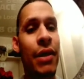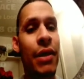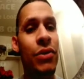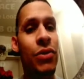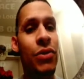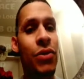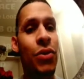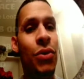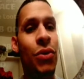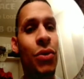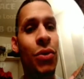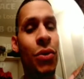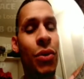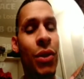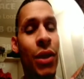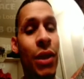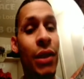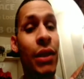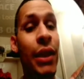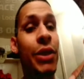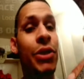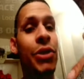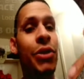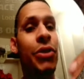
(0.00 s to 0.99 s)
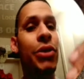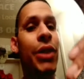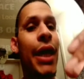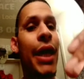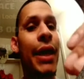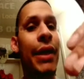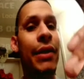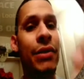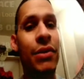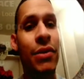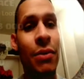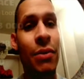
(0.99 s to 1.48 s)
the Electro
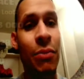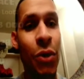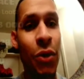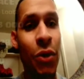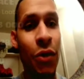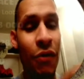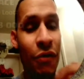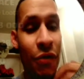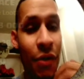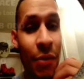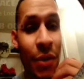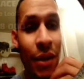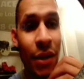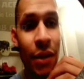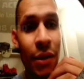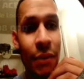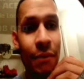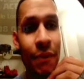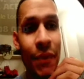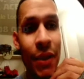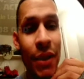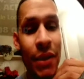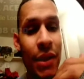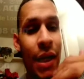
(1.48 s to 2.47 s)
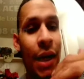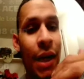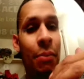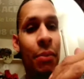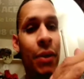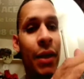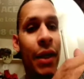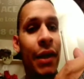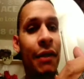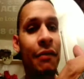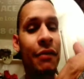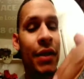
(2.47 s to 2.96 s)
Dragons to move from the top
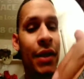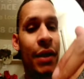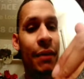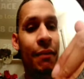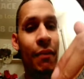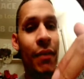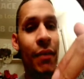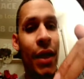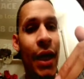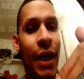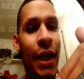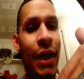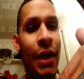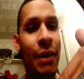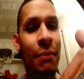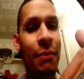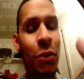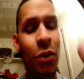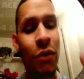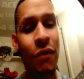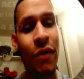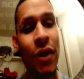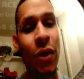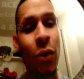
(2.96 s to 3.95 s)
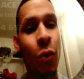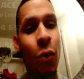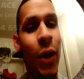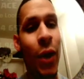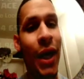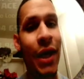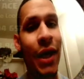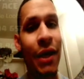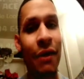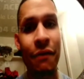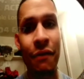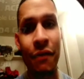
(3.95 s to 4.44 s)
left and move in a
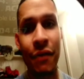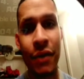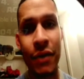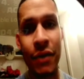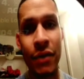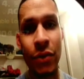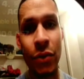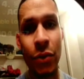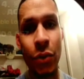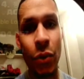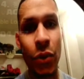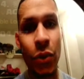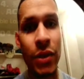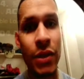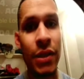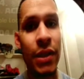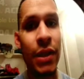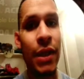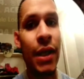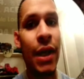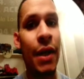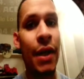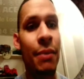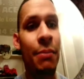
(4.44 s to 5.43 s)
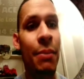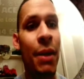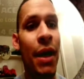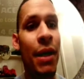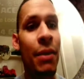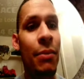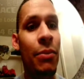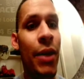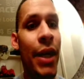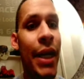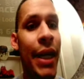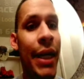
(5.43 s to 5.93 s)
wave towards the
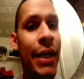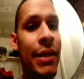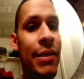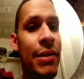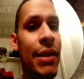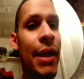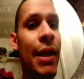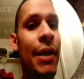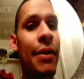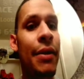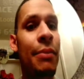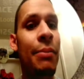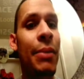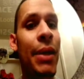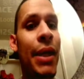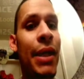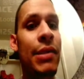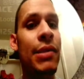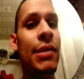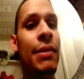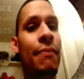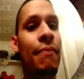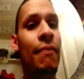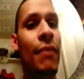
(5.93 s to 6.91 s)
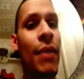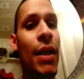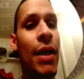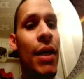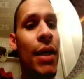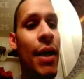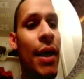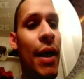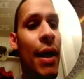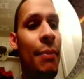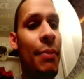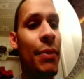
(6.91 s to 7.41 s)
bottom right-hand side of the base.
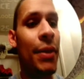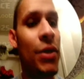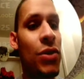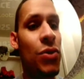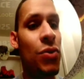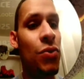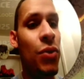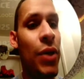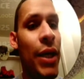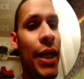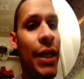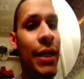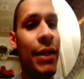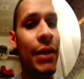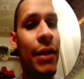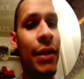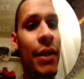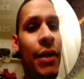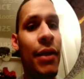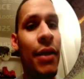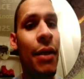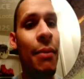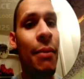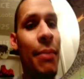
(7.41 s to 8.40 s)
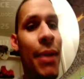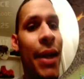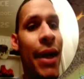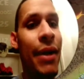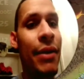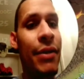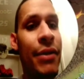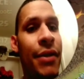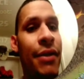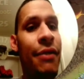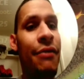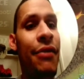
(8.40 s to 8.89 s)
This raid did come
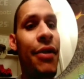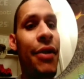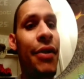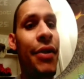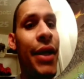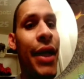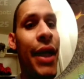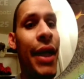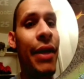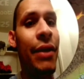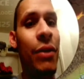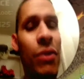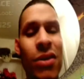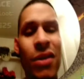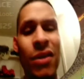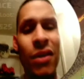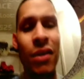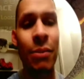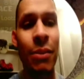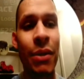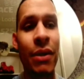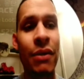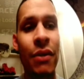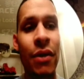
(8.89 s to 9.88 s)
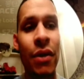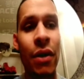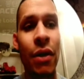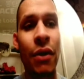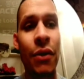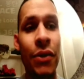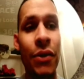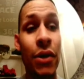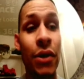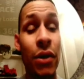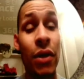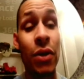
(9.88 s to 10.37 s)
down to the very end. It was a little bit
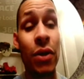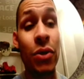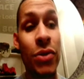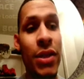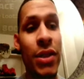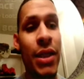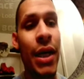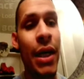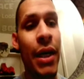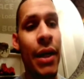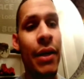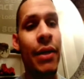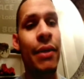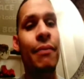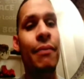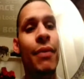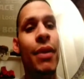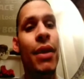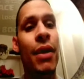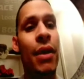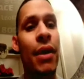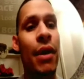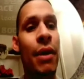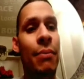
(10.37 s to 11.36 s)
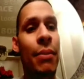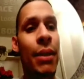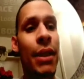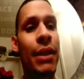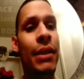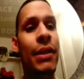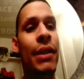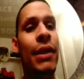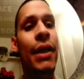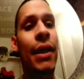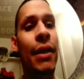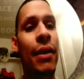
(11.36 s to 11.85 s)
on the close side, but he
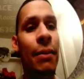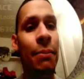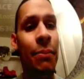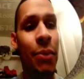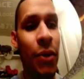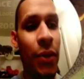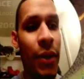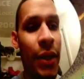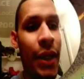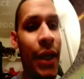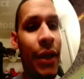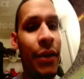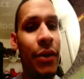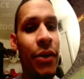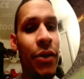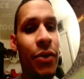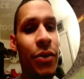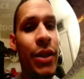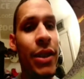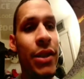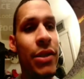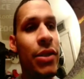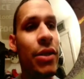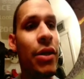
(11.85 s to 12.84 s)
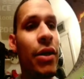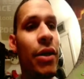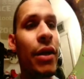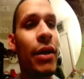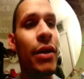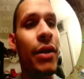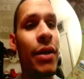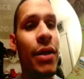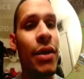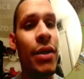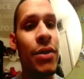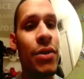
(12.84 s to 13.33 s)
did end up pulling out the 3-star.
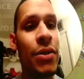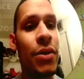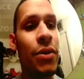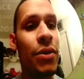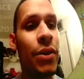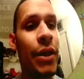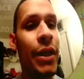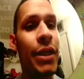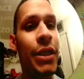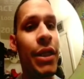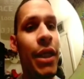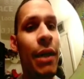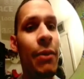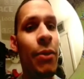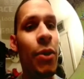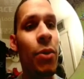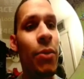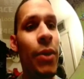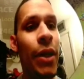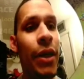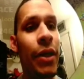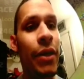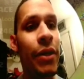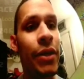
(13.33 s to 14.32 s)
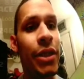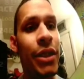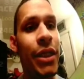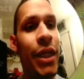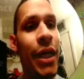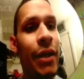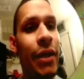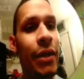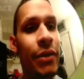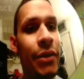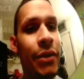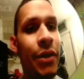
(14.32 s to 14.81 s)
So great job, Homewrecker.
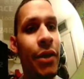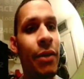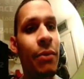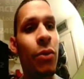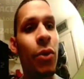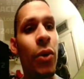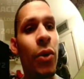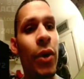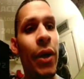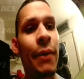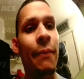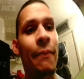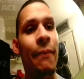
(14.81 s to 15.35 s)
Shout out to your boy.